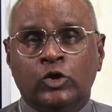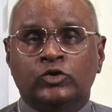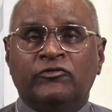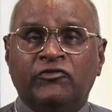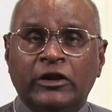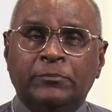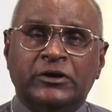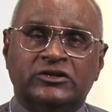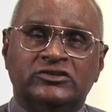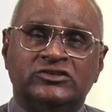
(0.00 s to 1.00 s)
To the
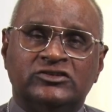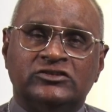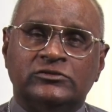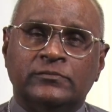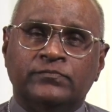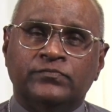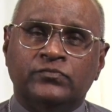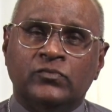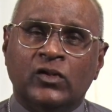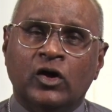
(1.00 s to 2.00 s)
Philippians,
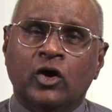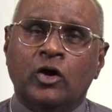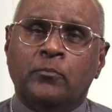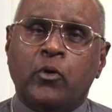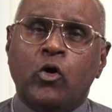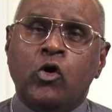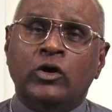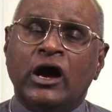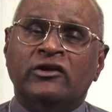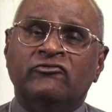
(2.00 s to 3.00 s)

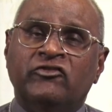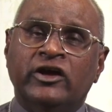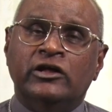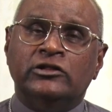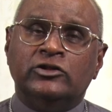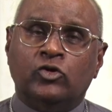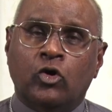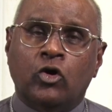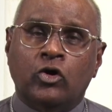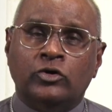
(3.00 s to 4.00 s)
Paul unveiled the
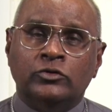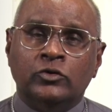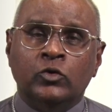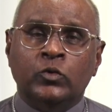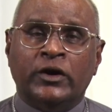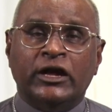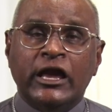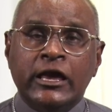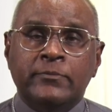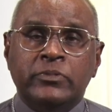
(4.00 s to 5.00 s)
God who
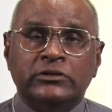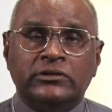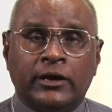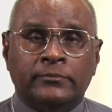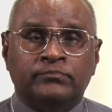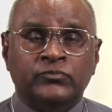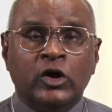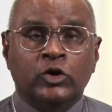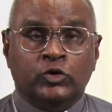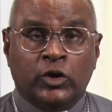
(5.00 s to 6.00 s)
enabled them
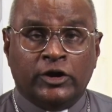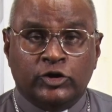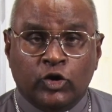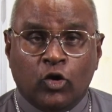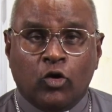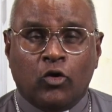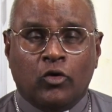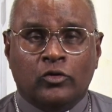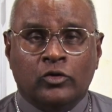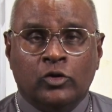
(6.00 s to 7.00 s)
to
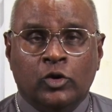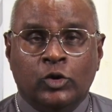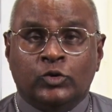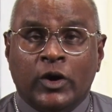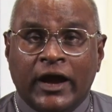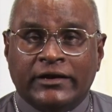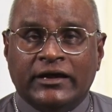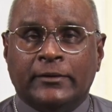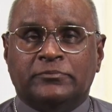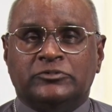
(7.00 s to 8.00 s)
endure, to
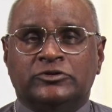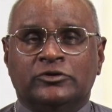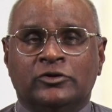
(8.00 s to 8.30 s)
adapt,